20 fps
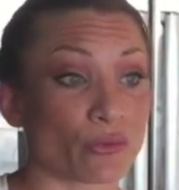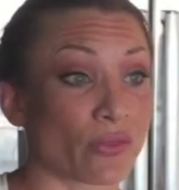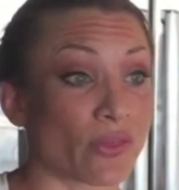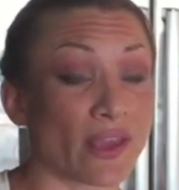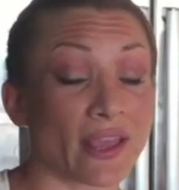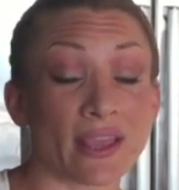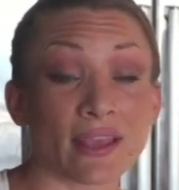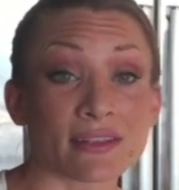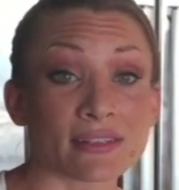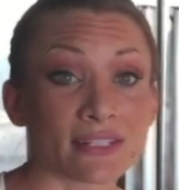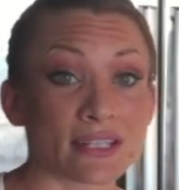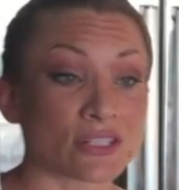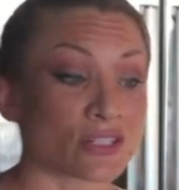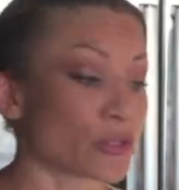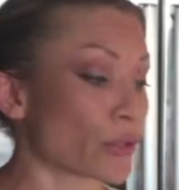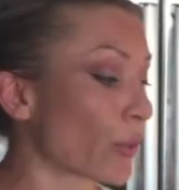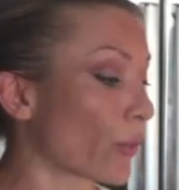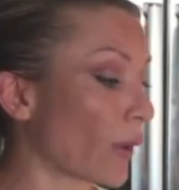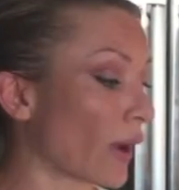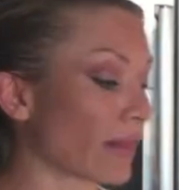things, and
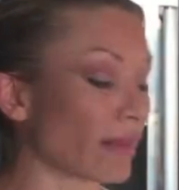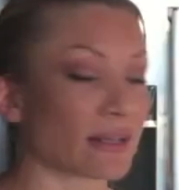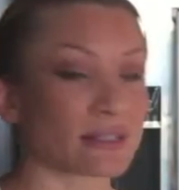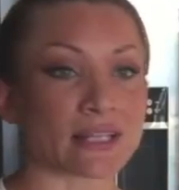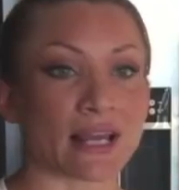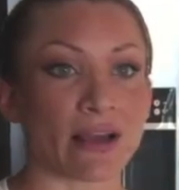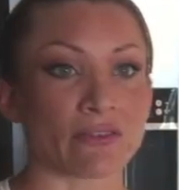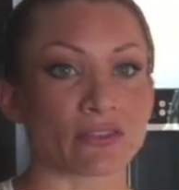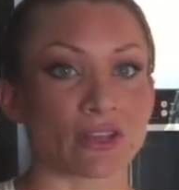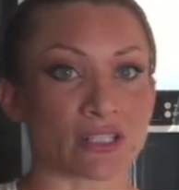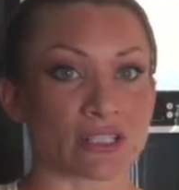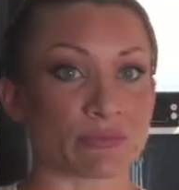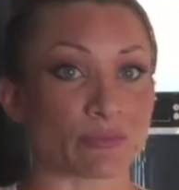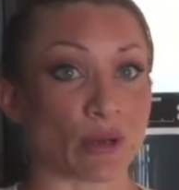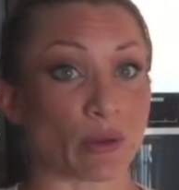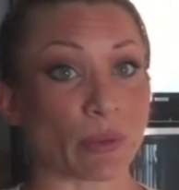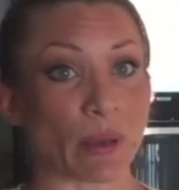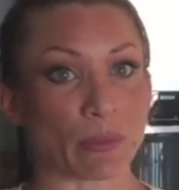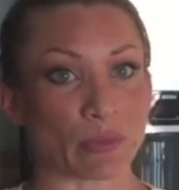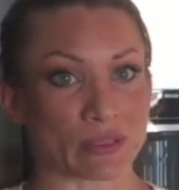so I like to have lots of
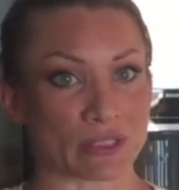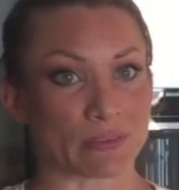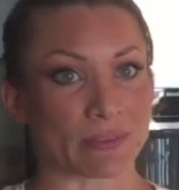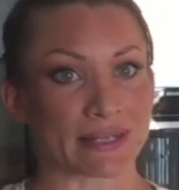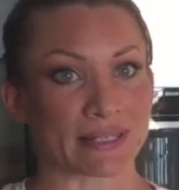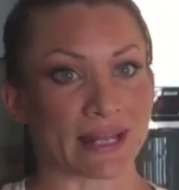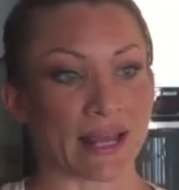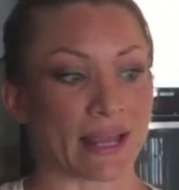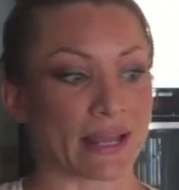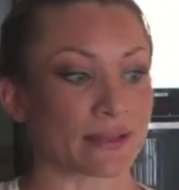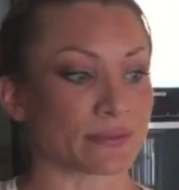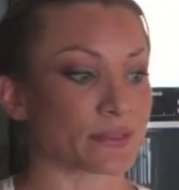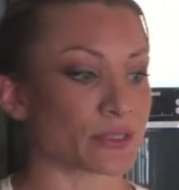bell peppers in my diet.